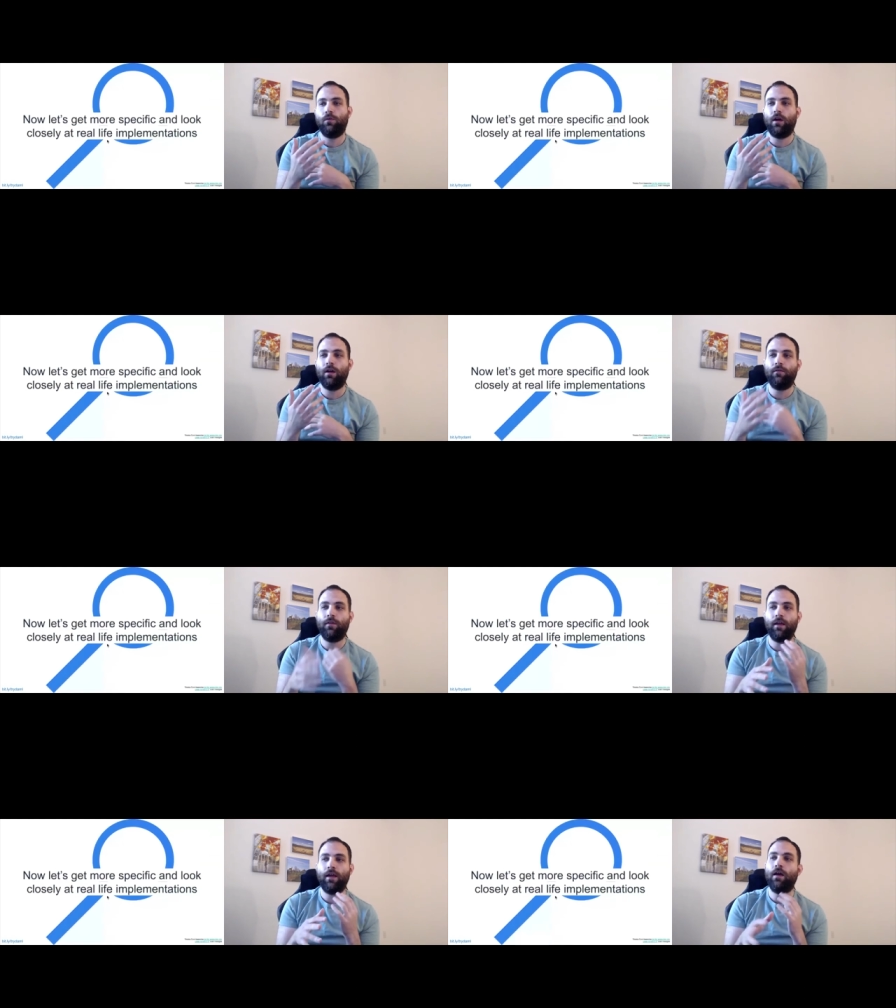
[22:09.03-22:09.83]
kind of
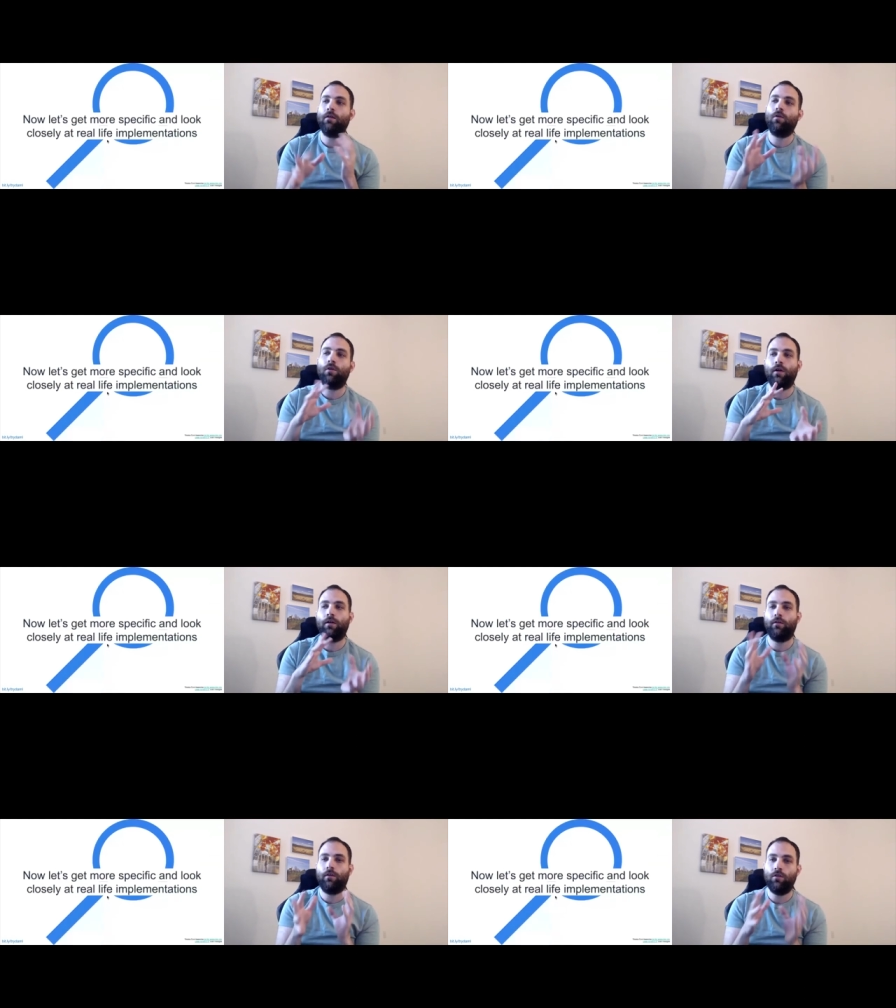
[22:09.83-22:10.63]
like out of order
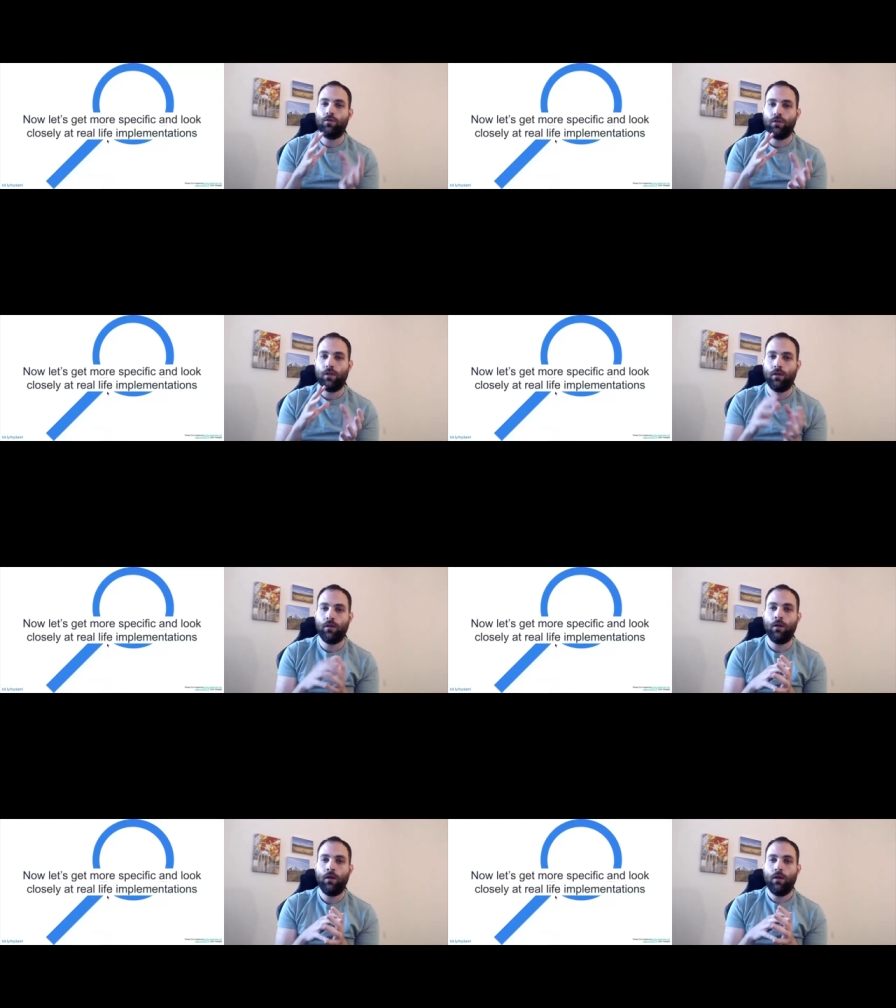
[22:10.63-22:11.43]

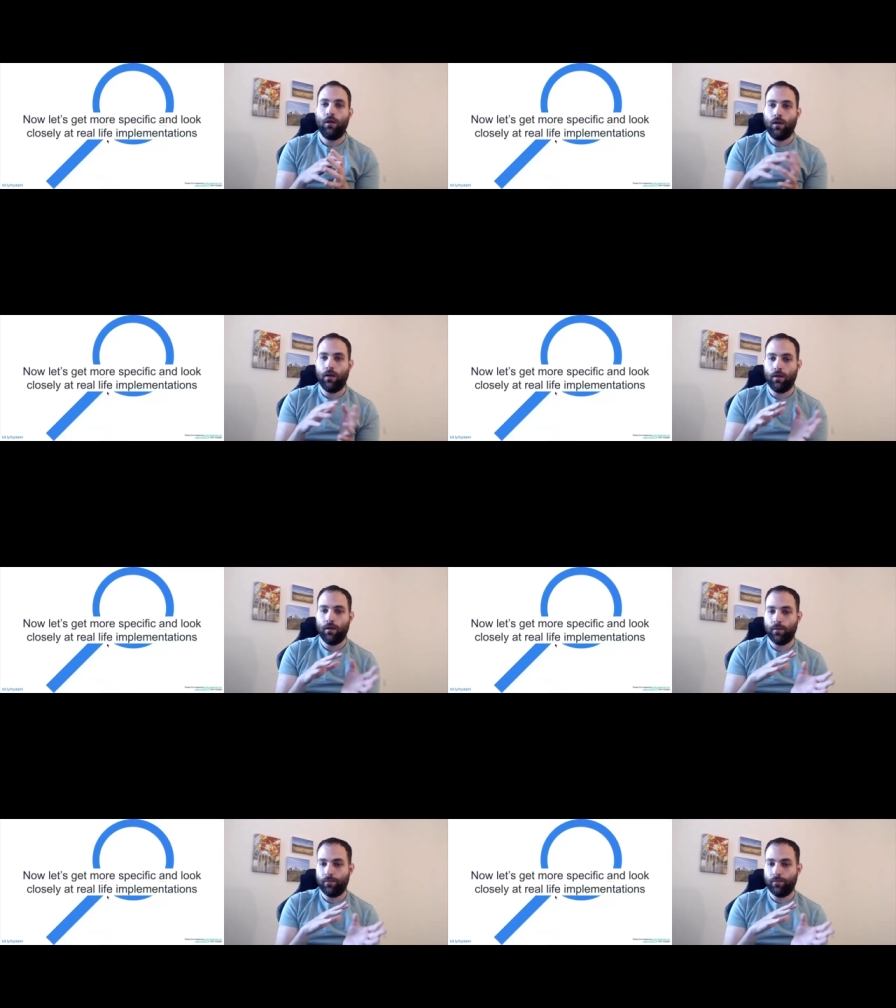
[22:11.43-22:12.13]
execution uh,